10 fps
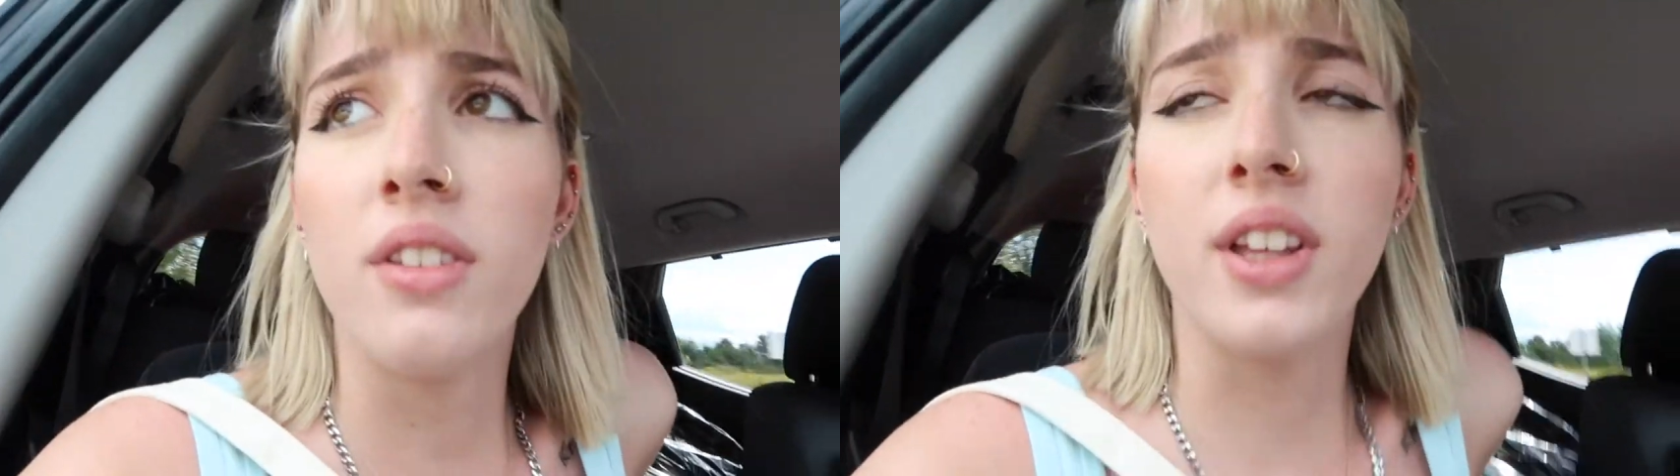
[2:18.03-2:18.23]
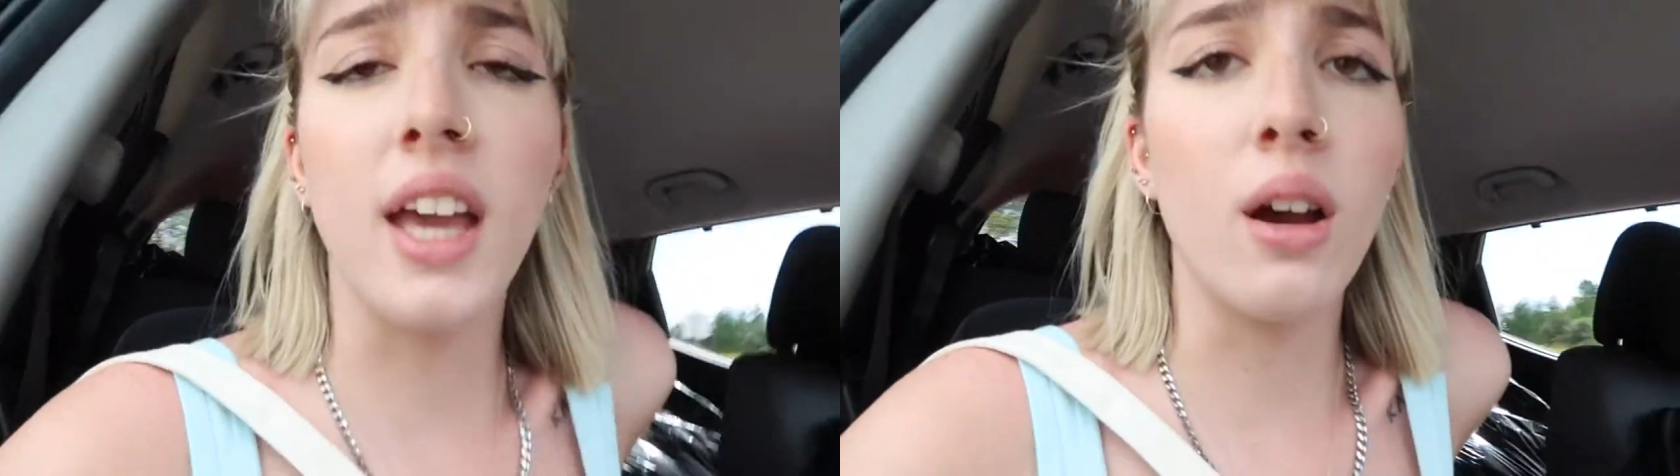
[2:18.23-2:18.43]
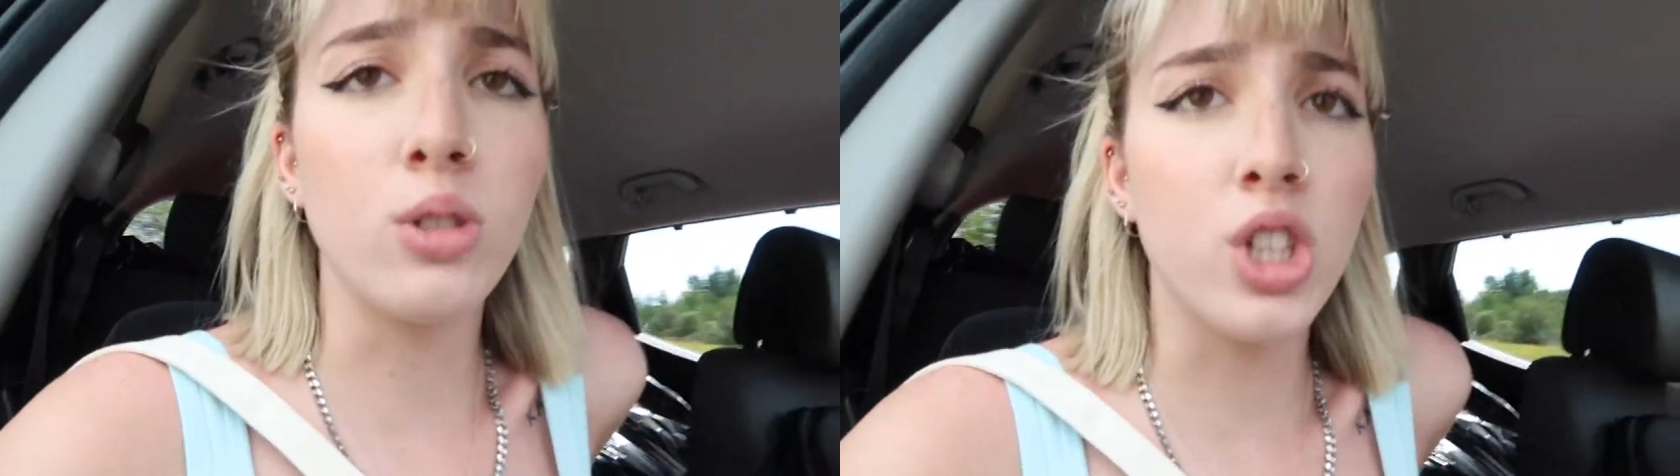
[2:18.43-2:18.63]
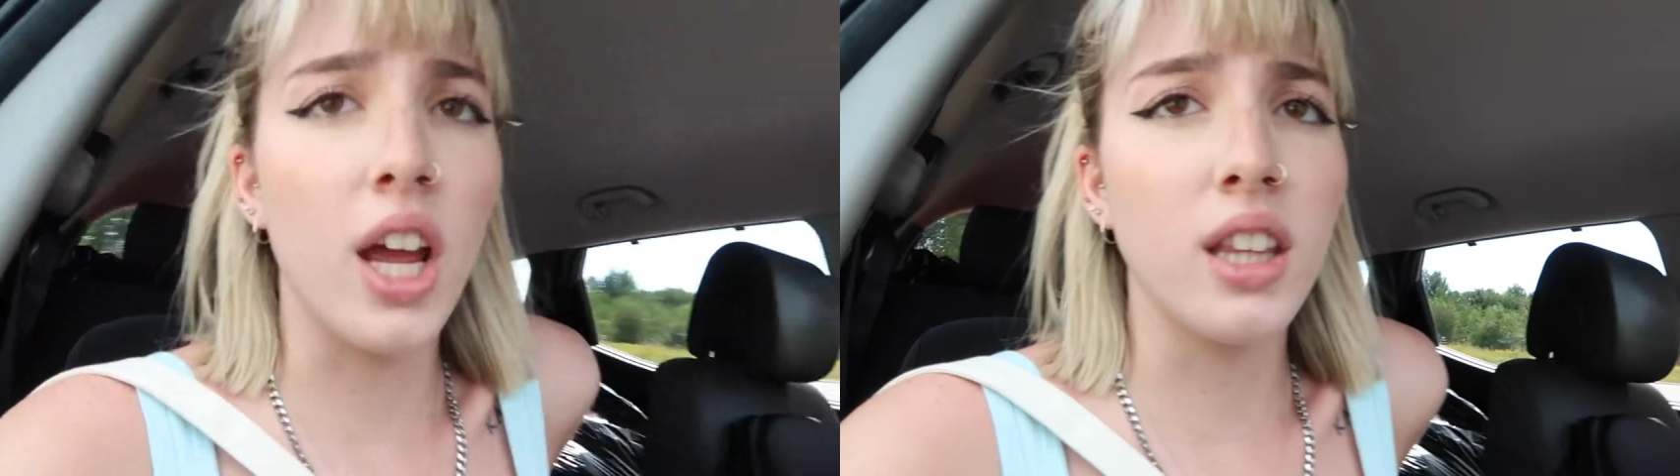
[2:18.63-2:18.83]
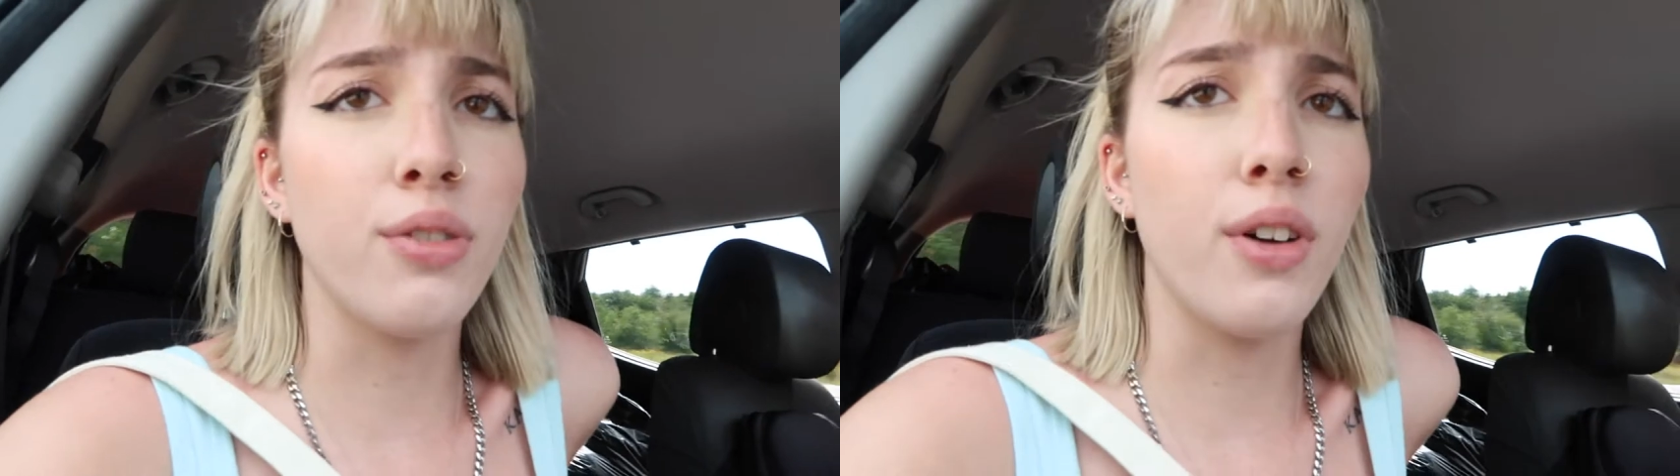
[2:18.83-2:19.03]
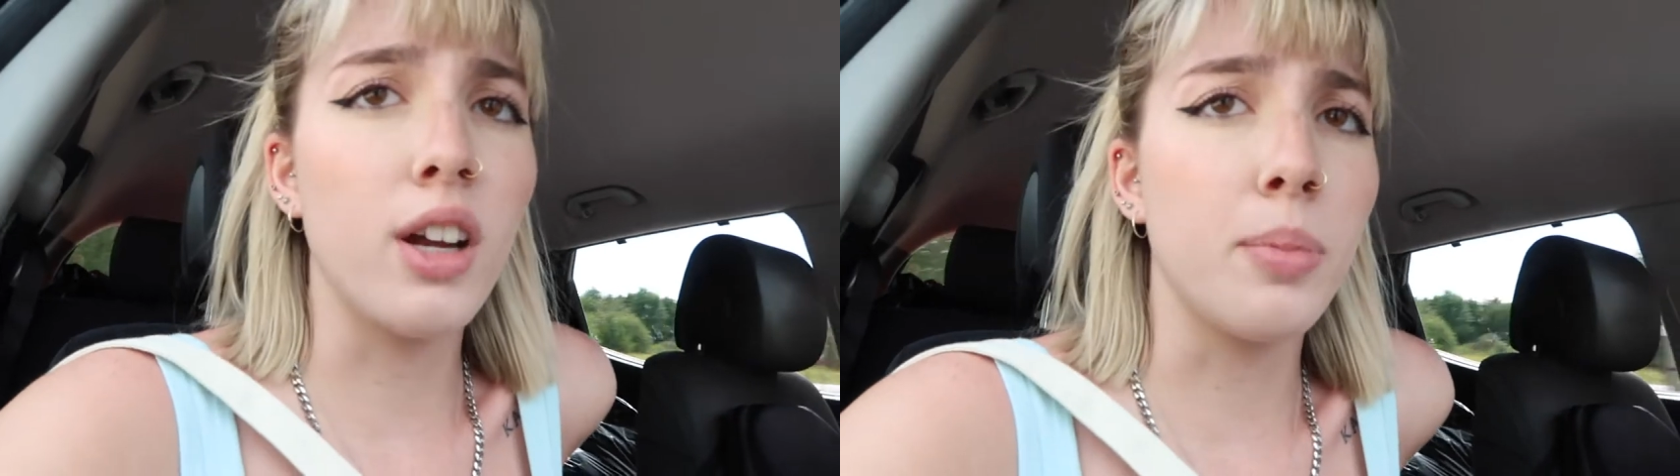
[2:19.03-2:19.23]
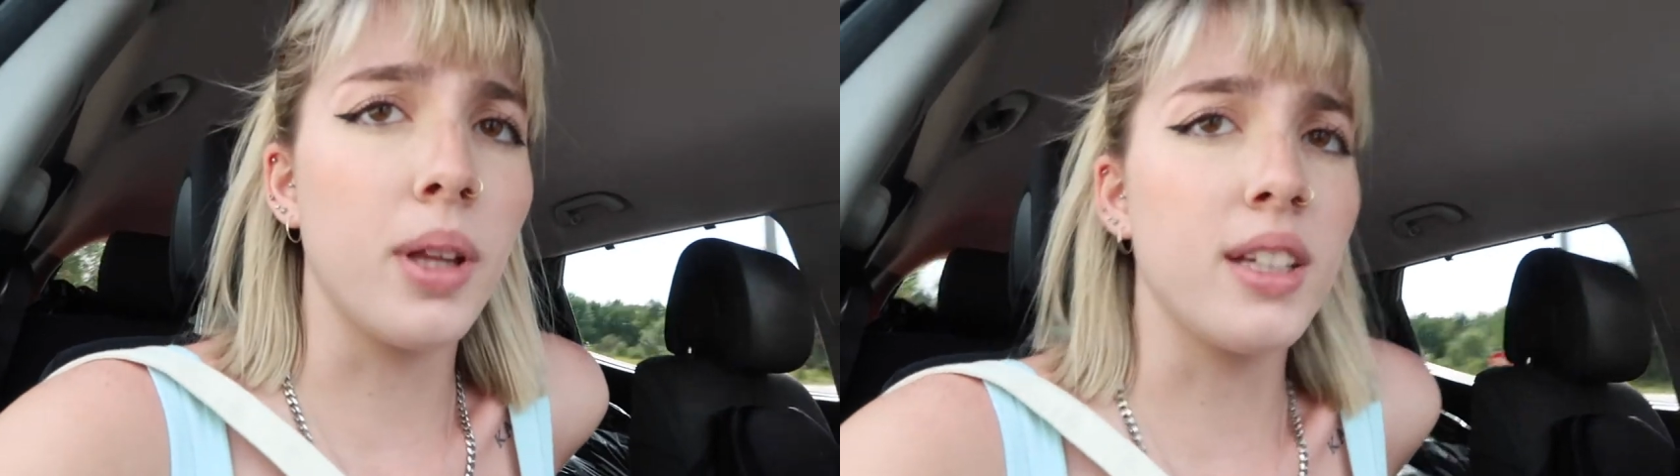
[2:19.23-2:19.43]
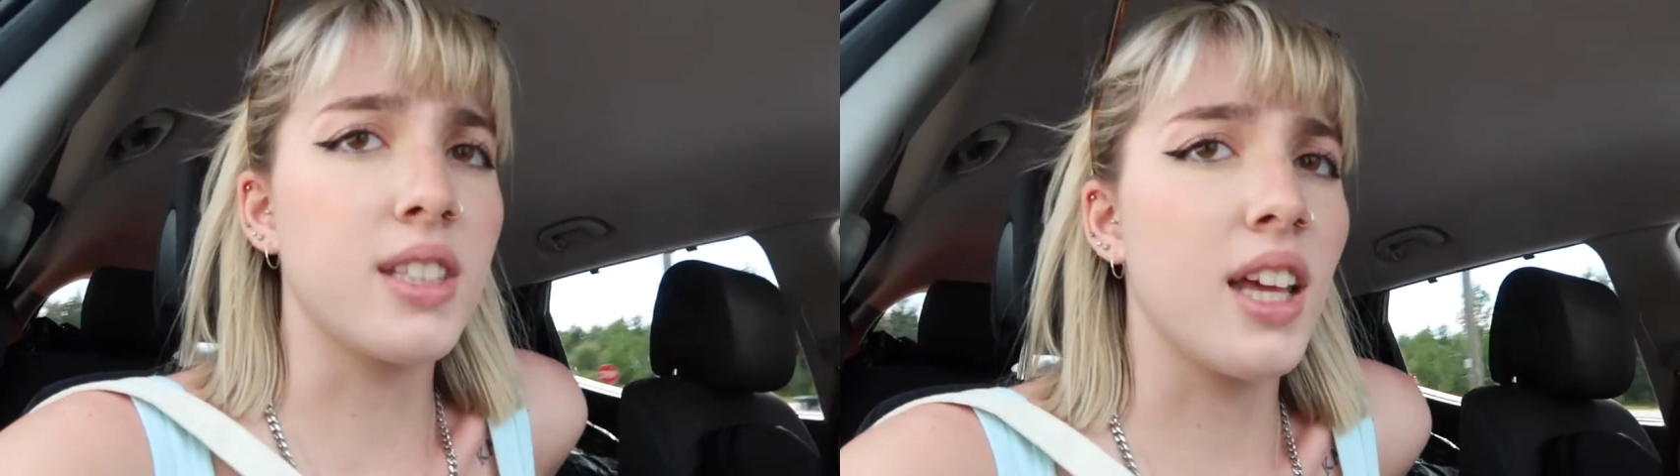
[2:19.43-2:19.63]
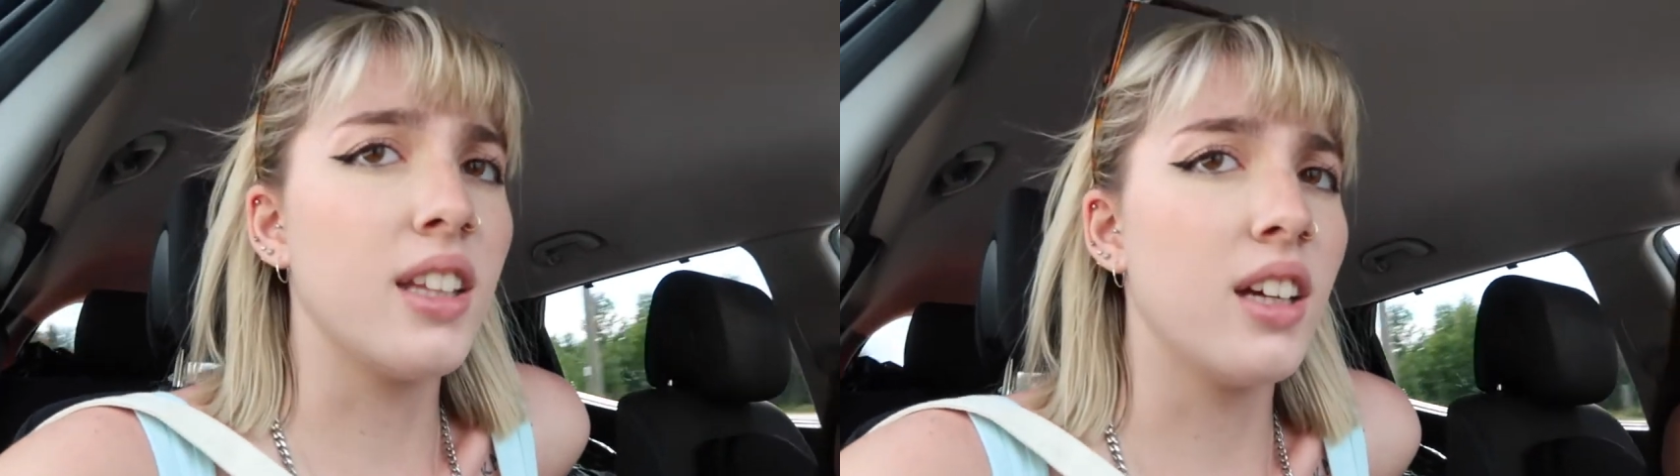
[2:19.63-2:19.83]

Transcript: the couch and the fireplace and